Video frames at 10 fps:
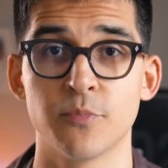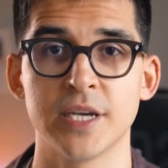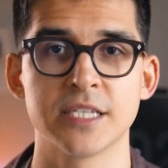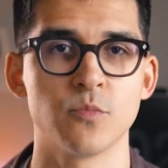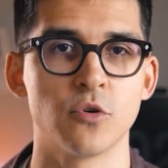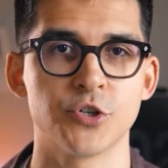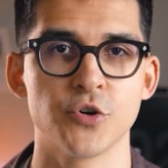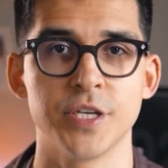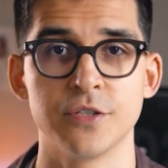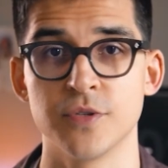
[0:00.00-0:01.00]
brings more
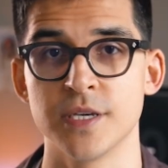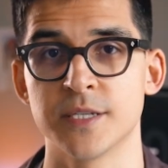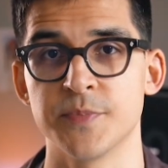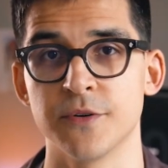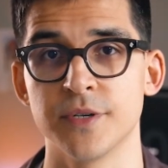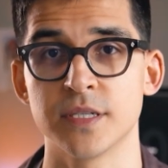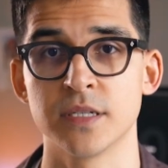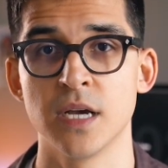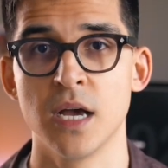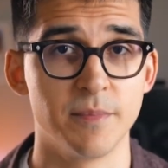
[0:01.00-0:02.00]
joy into the
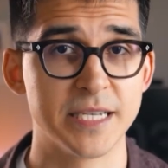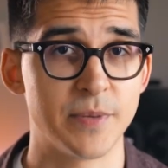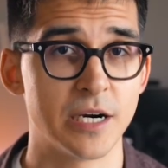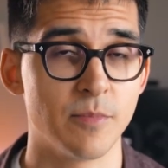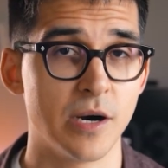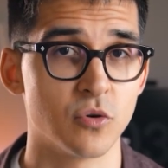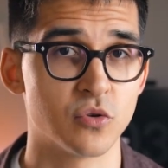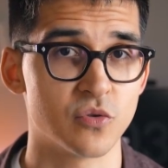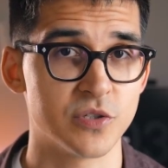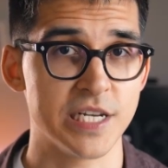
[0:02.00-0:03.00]
experience. The best part
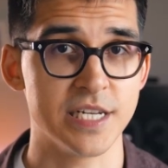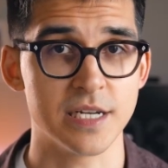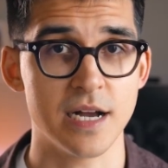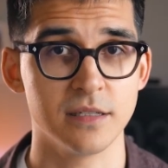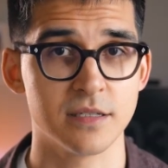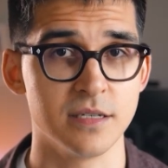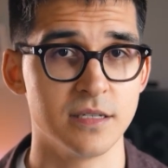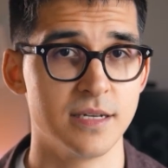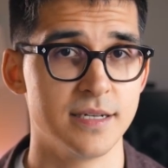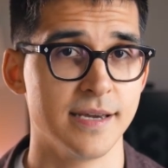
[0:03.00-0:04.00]
about rotating dials
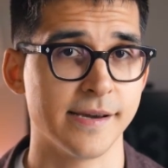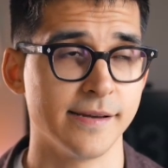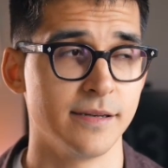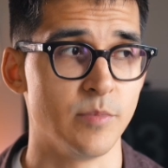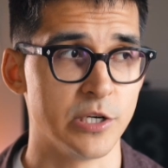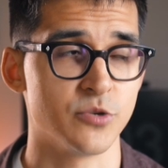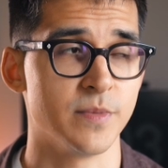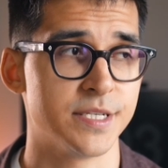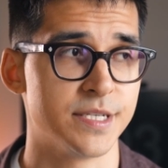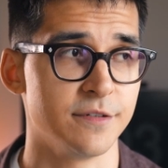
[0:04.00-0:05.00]
is that I can imagine
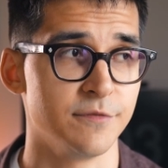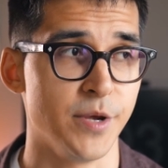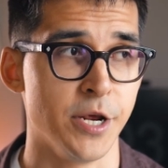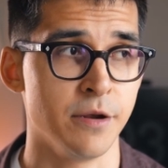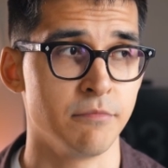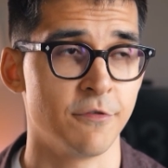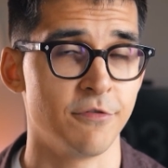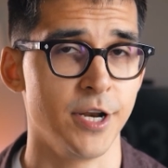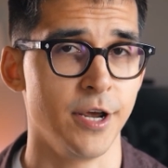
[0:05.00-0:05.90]
myself being Fred